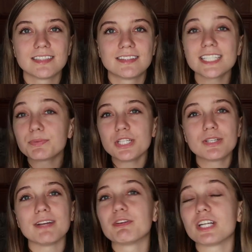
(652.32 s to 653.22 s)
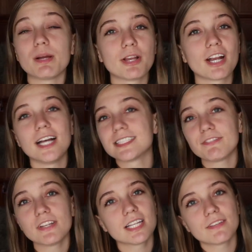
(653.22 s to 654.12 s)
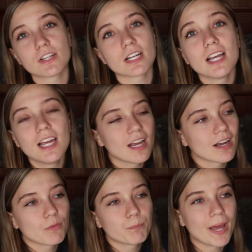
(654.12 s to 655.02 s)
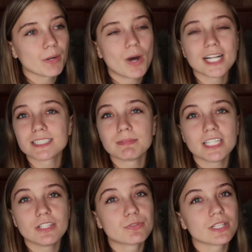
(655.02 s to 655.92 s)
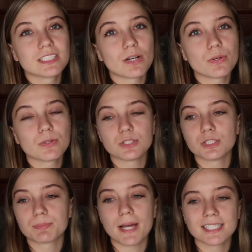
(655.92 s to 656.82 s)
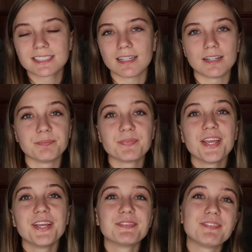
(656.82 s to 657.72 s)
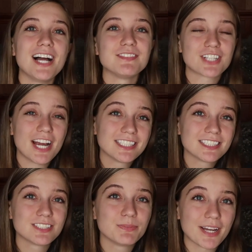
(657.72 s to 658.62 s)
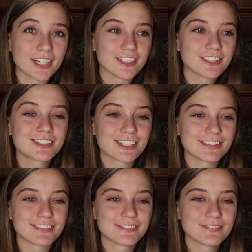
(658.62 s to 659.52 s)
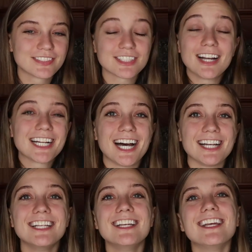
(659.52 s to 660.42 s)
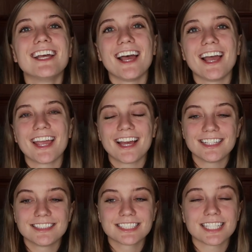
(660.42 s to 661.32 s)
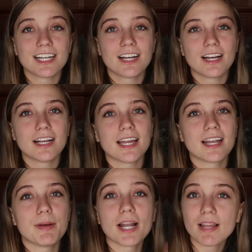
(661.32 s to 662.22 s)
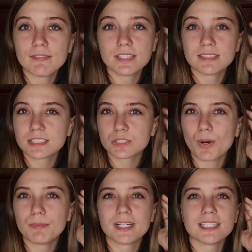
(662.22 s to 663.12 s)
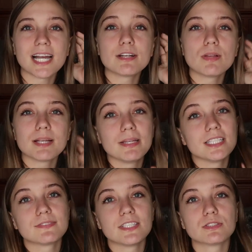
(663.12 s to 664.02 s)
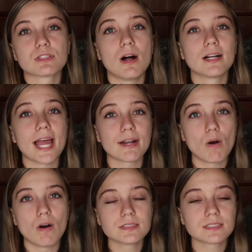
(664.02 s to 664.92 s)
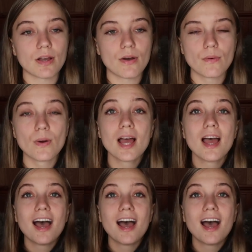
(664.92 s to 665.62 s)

that's what you get when you come here, guys. I feel like if you've been watching me, you really don't know what to expect. But I'm trying to do better, so that's all I got. And again, I'm at 11 to 12 minutes. I don't like making these videos long at all, so